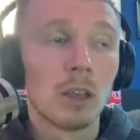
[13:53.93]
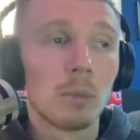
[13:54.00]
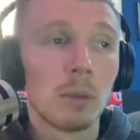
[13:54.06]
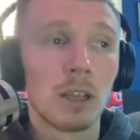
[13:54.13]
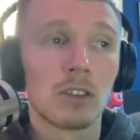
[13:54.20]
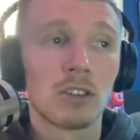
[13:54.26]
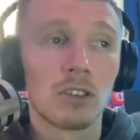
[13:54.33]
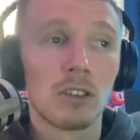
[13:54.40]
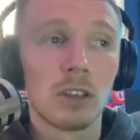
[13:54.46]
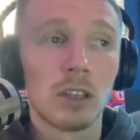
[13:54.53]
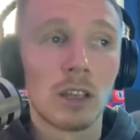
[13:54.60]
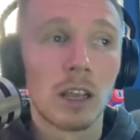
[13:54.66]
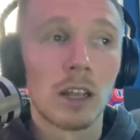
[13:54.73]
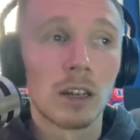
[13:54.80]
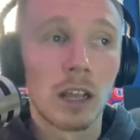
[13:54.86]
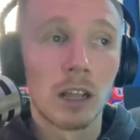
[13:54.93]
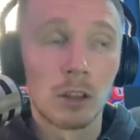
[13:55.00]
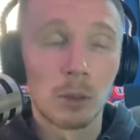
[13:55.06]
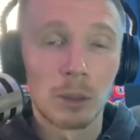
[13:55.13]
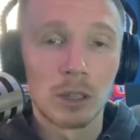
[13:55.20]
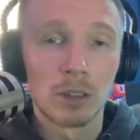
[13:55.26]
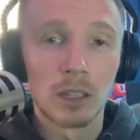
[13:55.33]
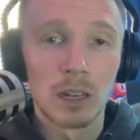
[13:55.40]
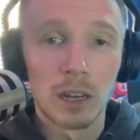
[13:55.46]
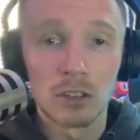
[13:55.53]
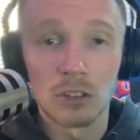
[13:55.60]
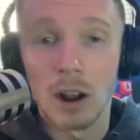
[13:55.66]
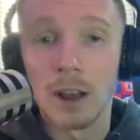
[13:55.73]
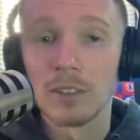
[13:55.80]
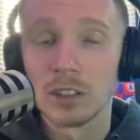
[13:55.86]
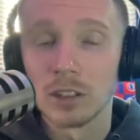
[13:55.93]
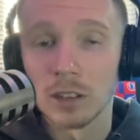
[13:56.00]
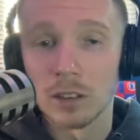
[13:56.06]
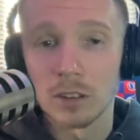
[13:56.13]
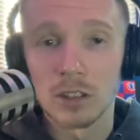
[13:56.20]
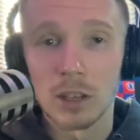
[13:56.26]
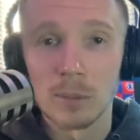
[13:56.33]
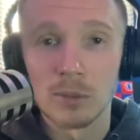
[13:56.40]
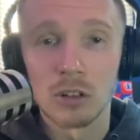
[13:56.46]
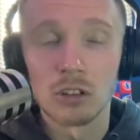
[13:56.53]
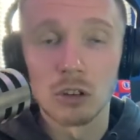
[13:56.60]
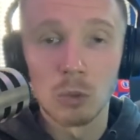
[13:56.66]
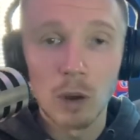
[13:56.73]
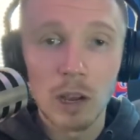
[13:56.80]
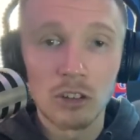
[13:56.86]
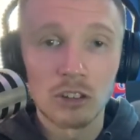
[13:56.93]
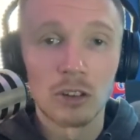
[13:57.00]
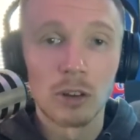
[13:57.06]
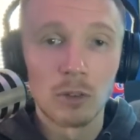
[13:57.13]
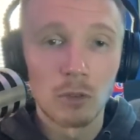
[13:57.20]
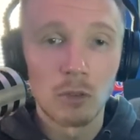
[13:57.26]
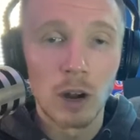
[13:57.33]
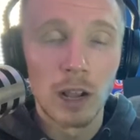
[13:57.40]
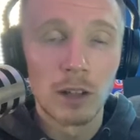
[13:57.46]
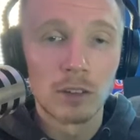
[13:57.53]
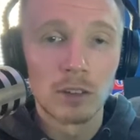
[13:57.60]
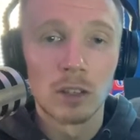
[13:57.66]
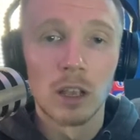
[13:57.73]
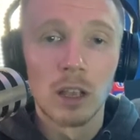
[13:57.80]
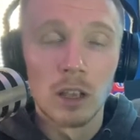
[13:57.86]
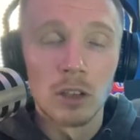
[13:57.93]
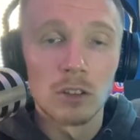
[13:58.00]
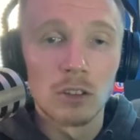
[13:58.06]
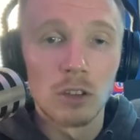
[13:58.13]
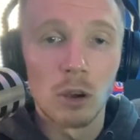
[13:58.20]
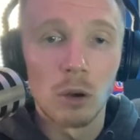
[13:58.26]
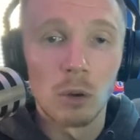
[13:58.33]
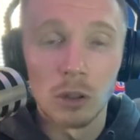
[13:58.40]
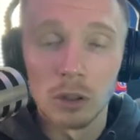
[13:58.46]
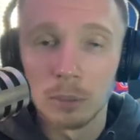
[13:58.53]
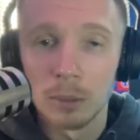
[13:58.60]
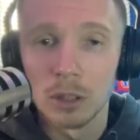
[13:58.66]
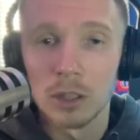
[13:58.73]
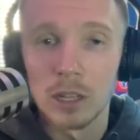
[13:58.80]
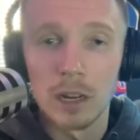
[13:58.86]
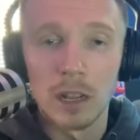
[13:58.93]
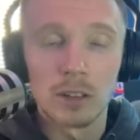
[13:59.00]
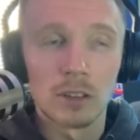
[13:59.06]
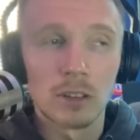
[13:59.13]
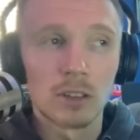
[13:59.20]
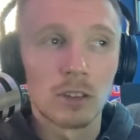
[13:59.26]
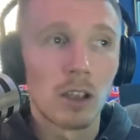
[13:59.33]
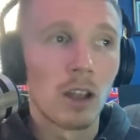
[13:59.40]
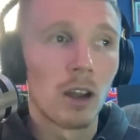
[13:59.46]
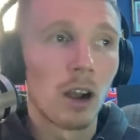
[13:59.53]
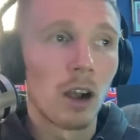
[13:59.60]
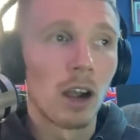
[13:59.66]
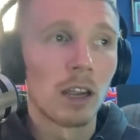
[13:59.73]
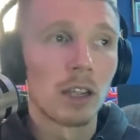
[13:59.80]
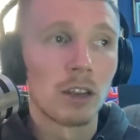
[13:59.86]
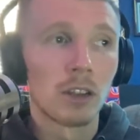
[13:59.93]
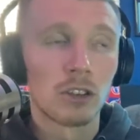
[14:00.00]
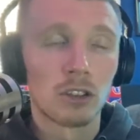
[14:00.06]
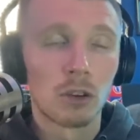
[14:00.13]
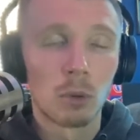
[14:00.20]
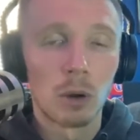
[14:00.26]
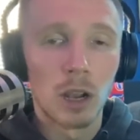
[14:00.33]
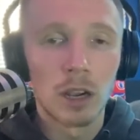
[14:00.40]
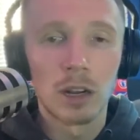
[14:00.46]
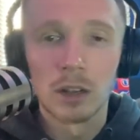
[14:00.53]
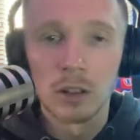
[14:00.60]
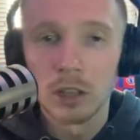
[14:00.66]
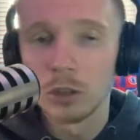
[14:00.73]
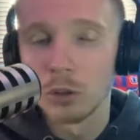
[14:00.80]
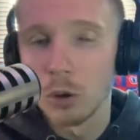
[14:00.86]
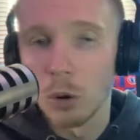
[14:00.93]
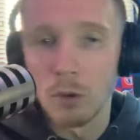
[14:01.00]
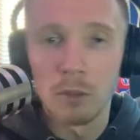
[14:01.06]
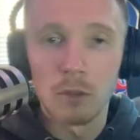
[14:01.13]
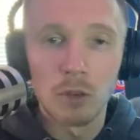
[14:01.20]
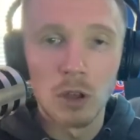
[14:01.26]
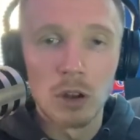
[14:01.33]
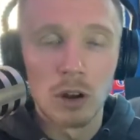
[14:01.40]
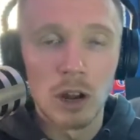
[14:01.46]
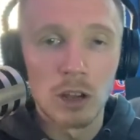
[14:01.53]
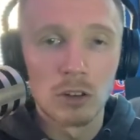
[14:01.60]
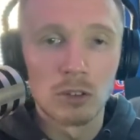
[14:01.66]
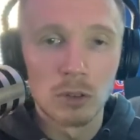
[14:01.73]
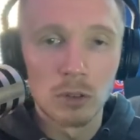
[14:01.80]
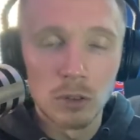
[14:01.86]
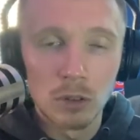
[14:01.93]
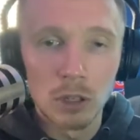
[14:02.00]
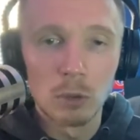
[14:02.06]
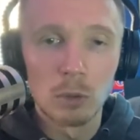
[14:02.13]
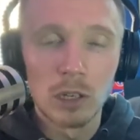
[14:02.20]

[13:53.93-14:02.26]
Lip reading: PSG and Olympic Lyonnais are obviously in the same situation in France, so Olympic Lyonnais has said, all right, Kadisha, we're not going to let you go over for international duty.